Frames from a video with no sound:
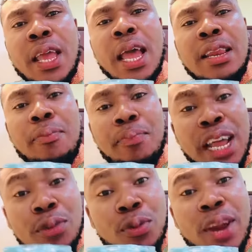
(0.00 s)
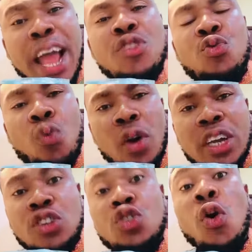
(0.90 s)
the Blend Pro 9 is
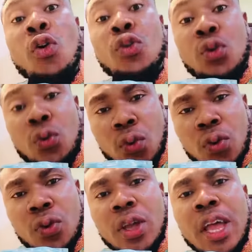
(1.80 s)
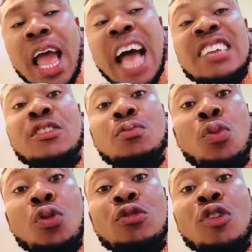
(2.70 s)
working. You all know, as
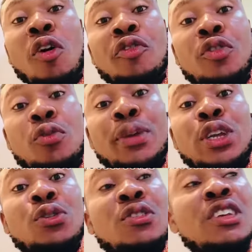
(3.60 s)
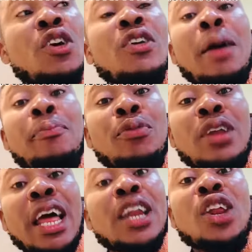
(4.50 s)
most of you be using other
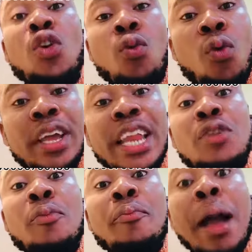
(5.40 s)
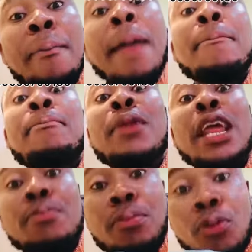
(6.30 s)
products that they're not working, and you buy my
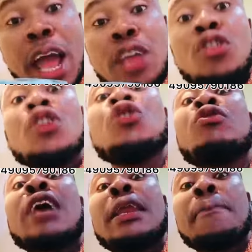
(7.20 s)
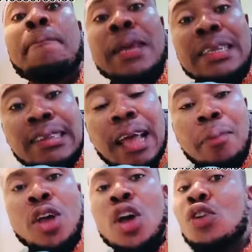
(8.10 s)
Blend Pro 9, you use and they mix
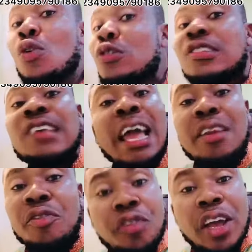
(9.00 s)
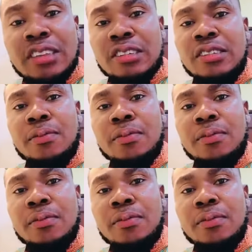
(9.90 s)
them. No side effect.